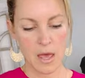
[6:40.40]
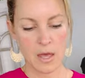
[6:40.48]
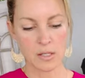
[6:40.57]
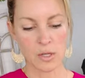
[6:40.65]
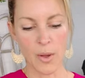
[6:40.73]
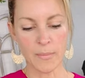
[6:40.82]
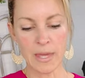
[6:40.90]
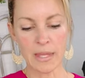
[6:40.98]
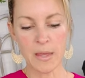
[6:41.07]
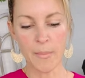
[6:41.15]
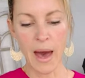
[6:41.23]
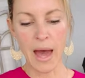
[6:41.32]
So I'm
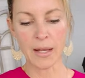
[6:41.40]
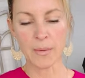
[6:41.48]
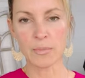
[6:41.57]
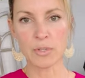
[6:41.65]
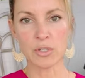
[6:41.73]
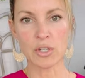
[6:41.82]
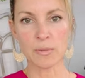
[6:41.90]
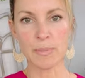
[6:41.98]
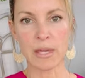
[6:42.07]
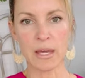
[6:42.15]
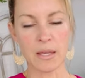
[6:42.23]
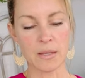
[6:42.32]
getting the bottoms just
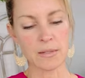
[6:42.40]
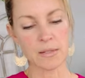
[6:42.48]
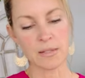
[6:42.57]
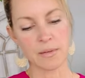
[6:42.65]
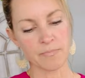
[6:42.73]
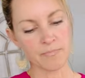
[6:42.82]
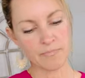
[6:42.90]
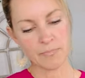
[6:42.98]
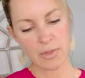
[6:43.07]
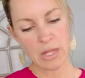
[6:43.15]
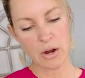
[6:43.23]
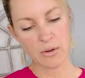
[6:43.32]
because
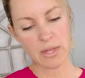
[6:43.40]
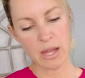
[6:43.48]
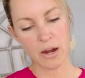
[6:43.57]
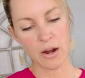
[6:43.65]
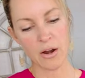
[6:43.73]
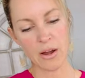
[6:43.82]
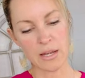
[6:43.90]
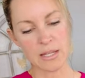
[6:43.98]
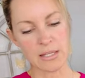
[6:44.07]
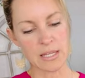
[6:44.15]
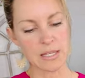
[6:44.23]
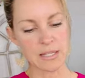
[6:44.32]
they're there and
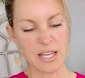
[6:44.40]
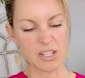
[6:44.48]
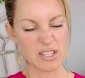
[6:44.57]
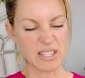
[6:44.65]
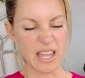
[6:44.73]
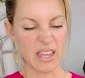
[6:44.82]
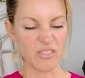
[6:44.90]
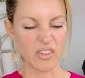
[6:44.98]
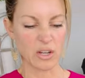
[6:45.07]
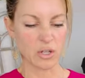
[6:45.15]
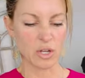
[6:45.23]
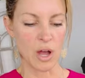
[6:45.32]
it's easy. I just like it
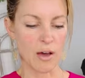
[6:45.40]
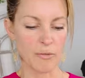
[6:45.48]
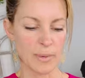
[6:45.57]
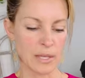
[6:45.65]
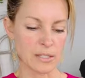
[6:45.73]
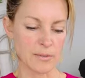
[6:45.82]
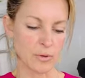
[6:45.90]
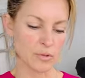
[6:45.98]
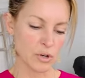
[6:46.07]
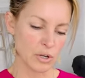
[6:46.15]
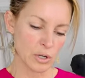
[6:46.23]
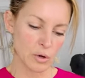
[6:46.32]
finished off because if you
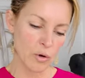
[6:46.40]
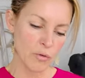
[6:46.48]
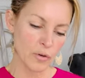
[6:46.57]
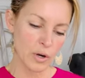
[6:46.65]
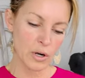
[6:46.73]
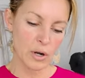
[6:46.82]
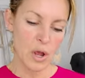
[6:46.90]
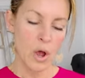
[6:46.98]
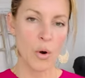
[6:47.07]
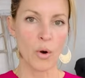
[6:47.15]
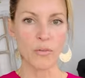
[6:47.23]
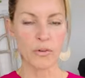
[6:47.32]
turn it over
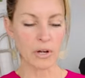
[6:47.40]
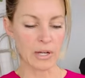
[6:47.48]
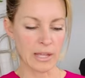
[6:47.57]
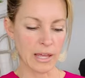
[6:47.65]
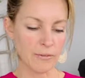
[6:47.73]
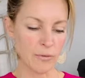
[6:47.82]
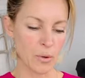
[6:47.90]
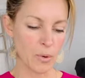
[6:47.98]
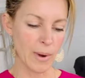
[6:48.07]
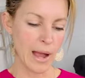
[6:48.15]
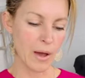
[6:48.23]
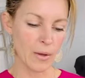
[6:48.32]
or if you're going to lay a few
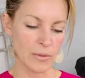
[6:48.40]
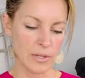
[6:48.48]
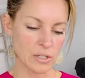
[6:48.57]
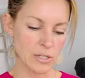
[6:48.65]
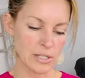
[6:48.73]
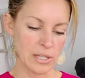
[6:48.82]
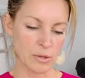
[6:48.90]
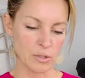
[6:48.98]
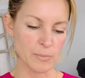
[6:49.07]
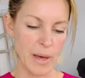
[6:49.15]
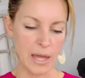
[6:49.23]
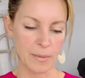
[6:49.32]
around, let's just get those
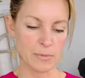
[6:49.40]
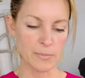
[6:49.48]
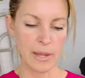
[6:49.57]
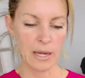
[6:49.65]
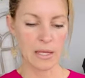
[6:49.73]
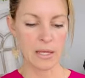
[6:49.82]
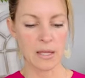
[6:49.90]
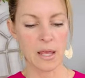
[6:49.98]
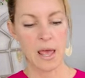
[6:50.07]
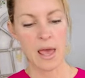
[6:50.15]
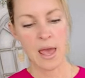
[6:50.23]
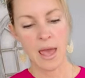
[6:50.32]
bottoms painted.
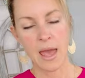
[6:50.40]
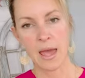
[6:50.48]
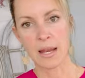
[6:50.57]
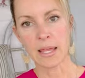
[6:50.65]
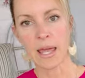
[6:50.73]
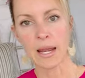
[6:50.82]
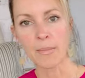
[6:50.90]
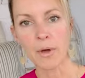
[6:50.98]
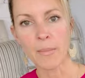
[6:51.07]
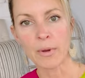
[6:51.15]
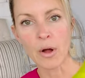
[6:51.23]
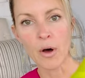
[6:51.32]
And again, I'm
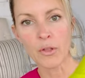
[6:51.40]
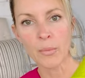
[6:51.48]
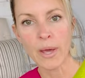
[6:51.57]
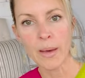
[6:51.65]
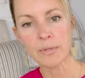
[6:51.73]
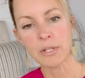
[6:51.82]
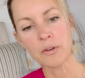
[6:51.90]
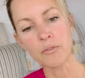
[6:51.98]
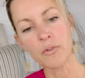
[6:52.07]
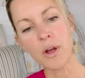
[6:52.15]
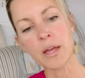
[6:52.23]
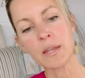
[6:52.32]
coming all the way up to the
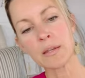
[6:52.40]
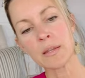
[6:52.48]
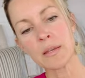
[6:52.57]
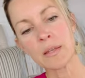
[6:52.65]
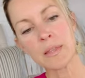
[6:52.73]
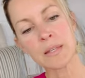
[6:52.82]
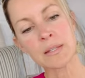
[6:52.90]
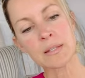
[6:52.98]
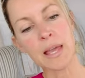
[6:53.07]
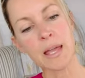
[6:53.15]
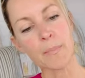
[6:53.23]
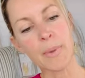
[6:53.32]
front. This is
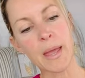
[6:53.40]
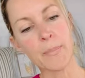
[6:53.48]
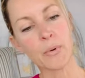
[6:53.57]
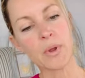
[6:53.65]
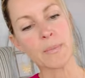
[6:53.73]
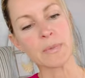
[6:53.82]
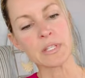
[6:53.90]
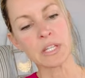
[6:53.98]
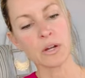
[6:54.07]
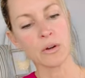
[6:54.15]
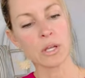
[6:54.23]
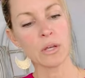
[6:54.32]
like a papery
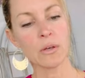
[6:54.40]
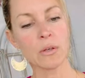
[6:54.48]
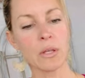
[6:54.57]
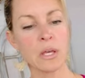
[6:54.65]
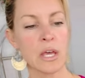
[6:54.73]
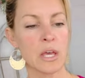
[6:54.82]
material.